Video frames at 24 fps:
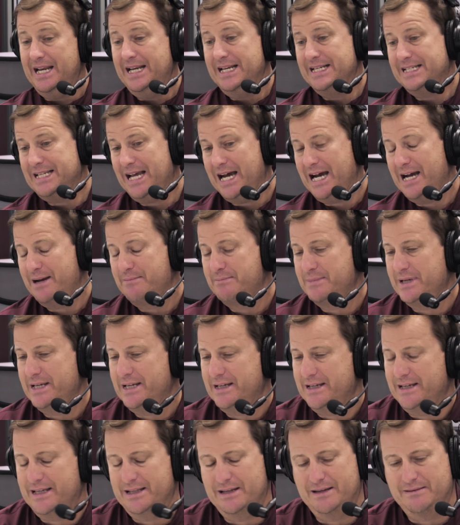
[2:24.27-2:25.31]
anytime,
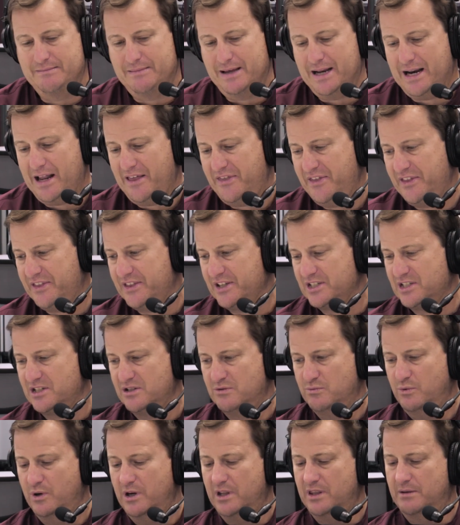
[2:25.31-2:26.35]
and and I think this
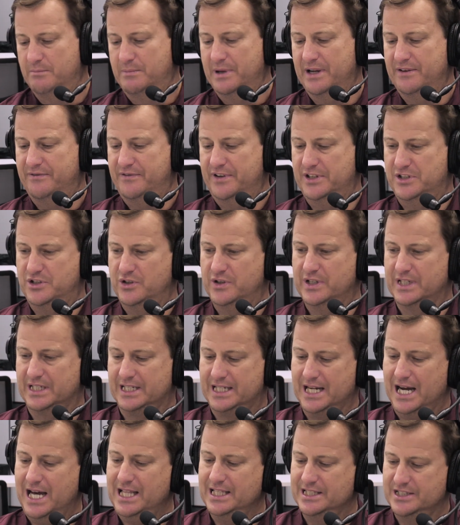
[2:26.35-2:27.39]
is one of the benefits you get
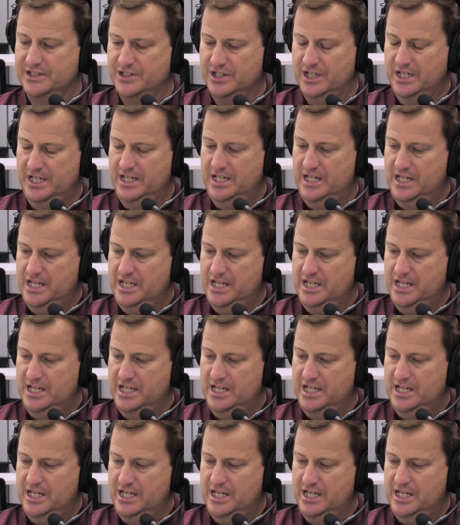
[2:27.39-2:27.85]
in college.